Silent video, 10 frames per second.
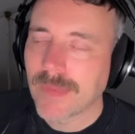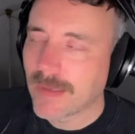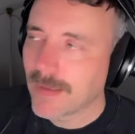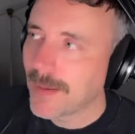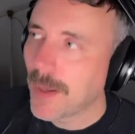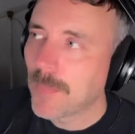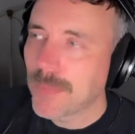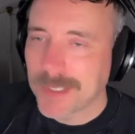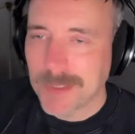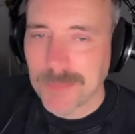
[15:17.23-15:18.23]
like
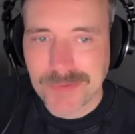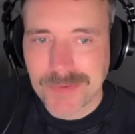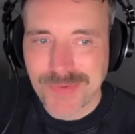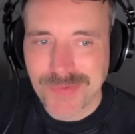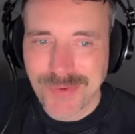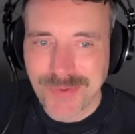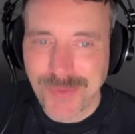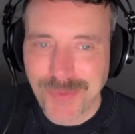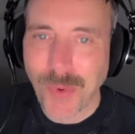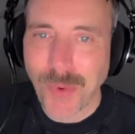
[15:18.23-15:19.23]
applicable to
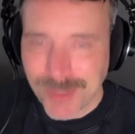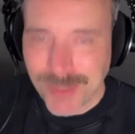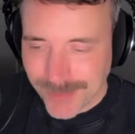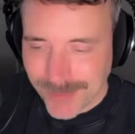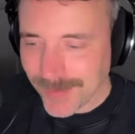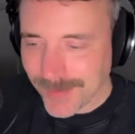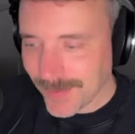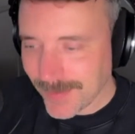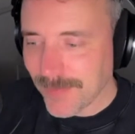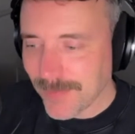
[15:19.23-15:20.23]
your role, and
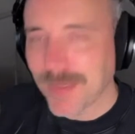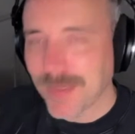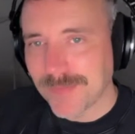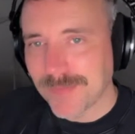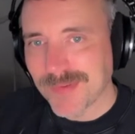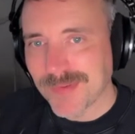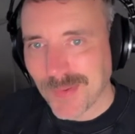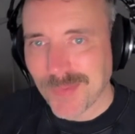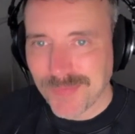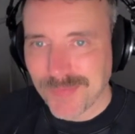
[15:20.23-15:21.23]
if it benefits
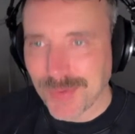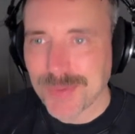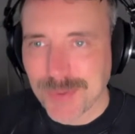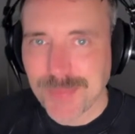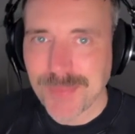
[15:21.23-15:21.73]
your future